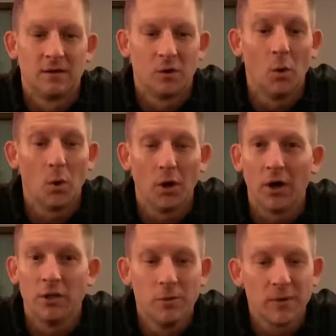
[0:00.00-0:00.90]
Or
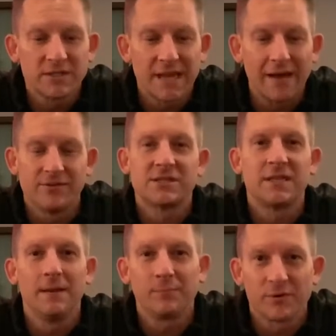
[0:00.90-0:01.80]
you must have the
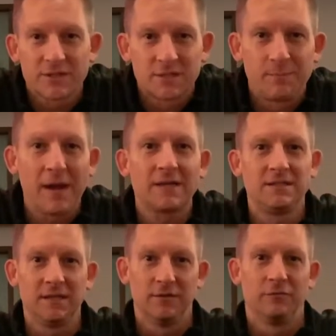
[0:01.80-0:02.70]
same
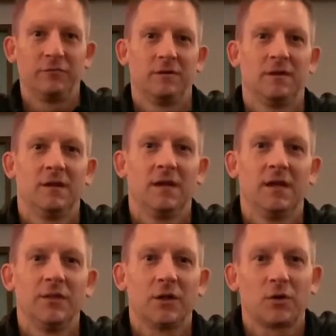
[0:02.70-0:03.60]
perspective
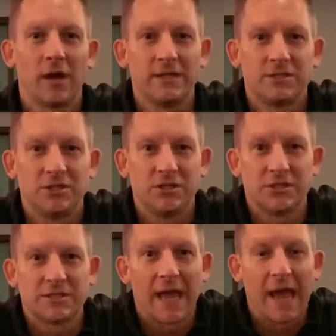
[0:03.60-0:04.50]
that Christ
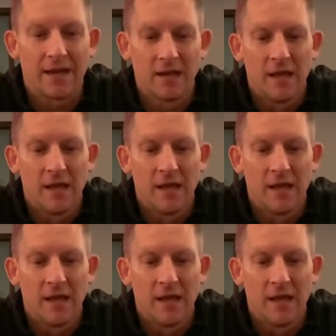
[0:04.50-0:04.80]
Jesus had.